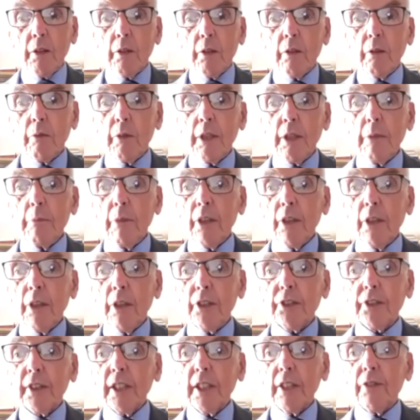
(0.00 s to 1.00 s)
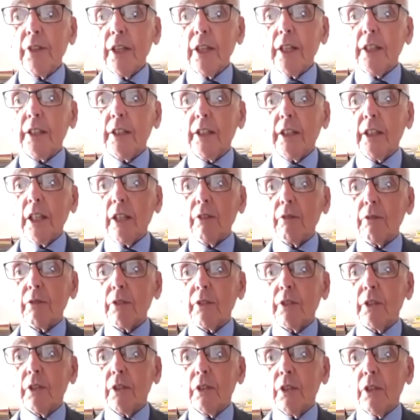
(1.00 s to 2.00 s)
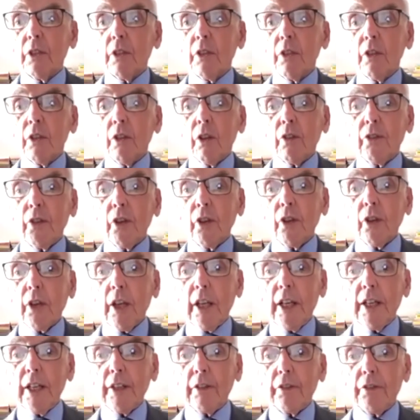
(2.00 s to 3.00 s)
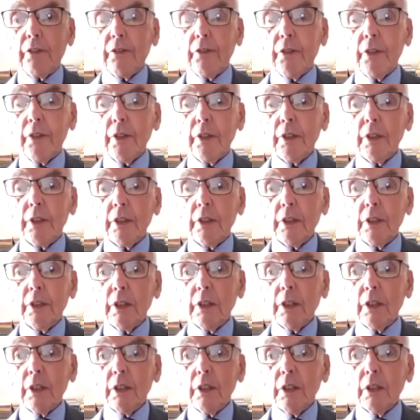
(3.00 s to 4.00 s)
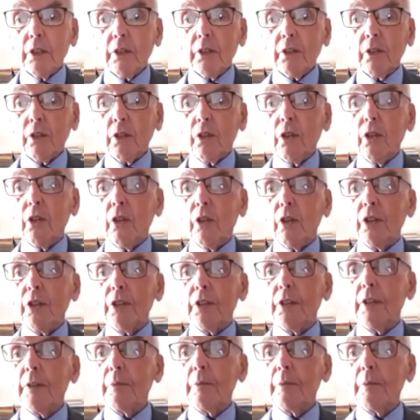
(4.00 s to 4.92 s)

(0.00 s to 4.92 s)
We must give an account of our life to God,